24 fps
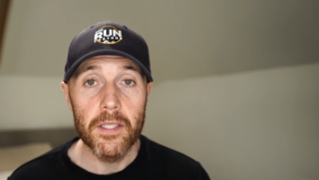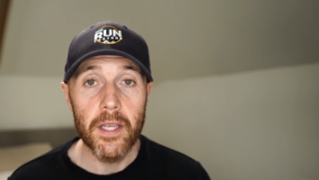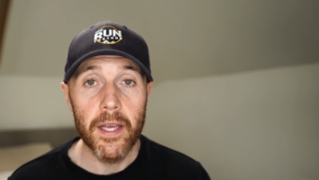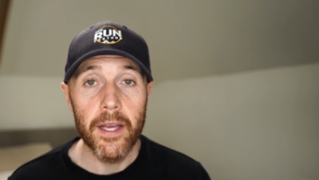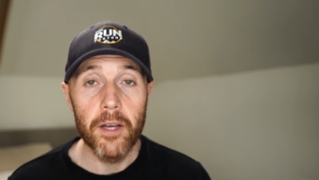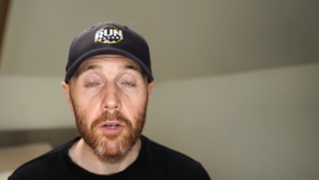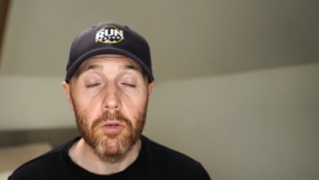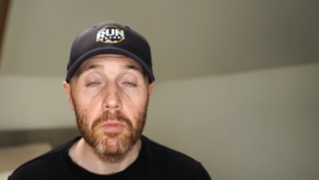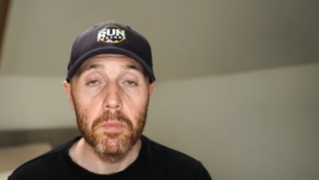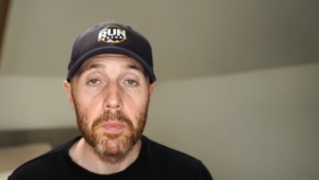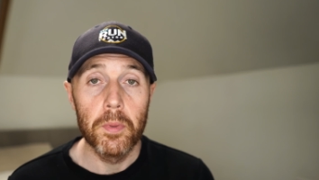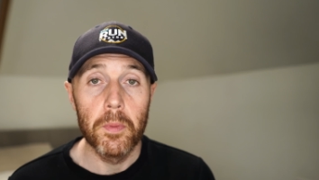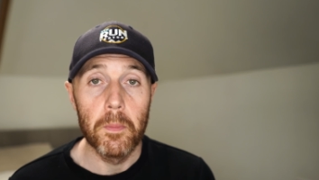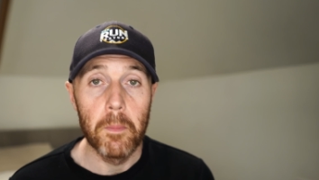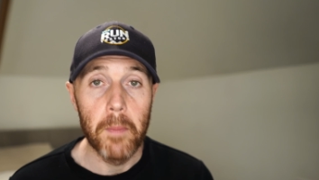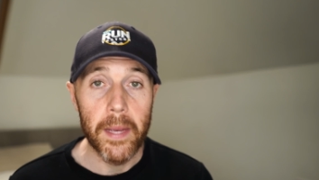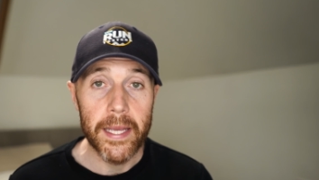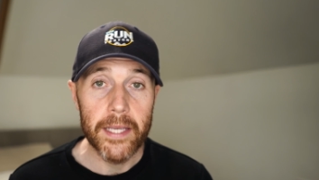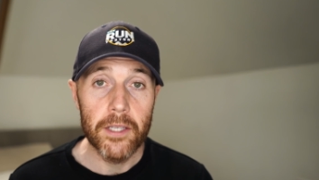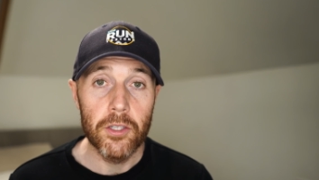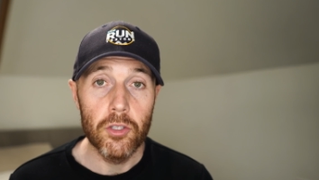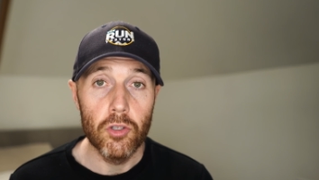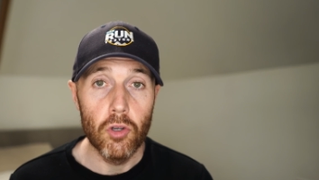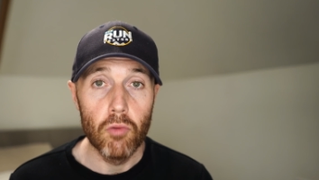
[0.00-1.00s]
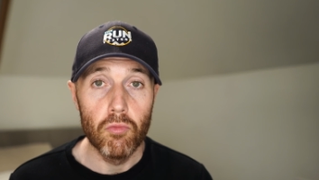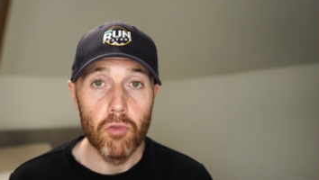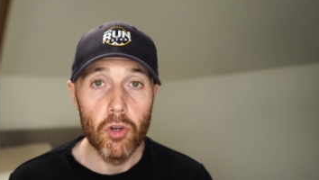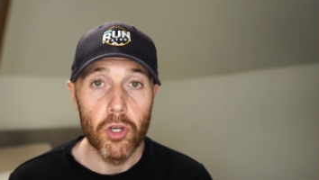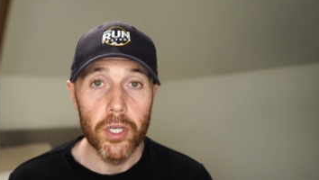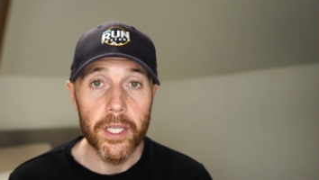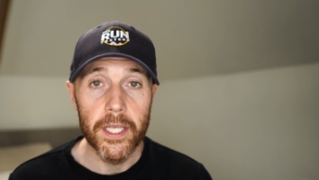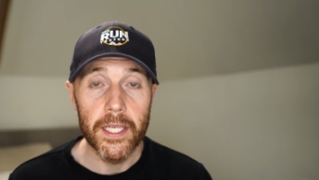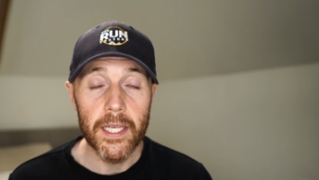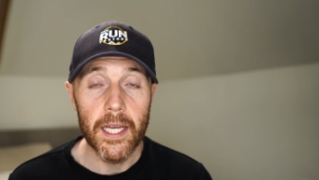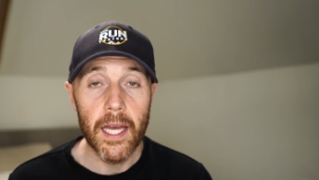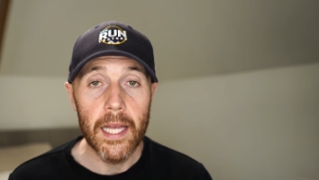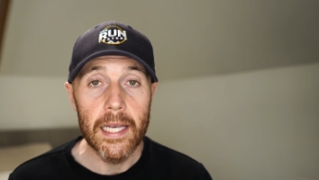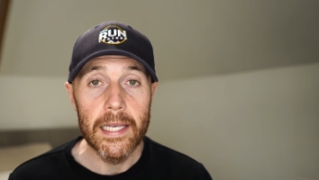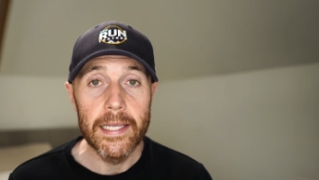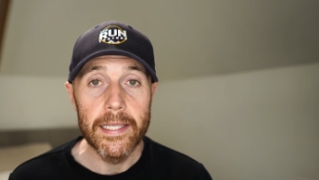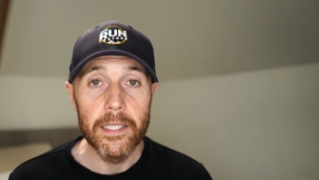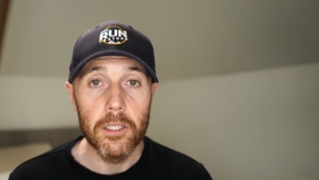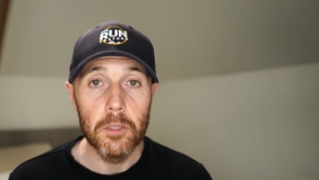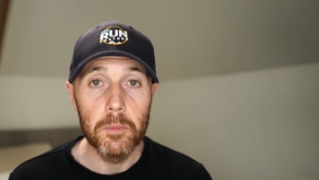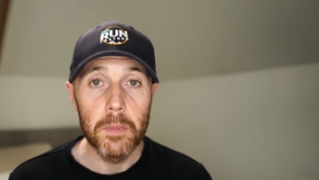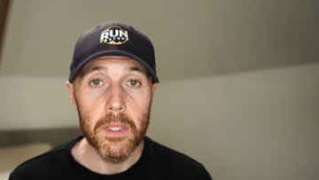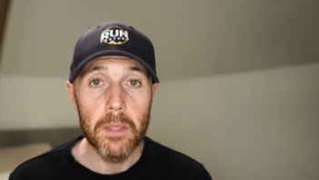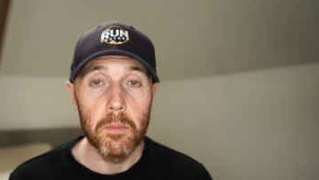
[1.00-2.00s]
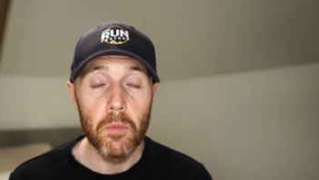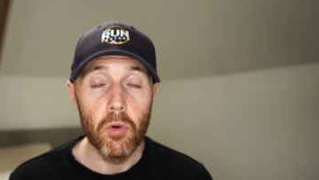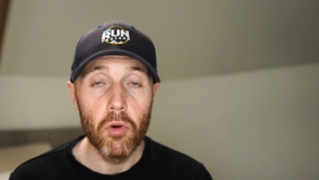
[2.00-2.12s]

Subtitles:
to help make your running a little bit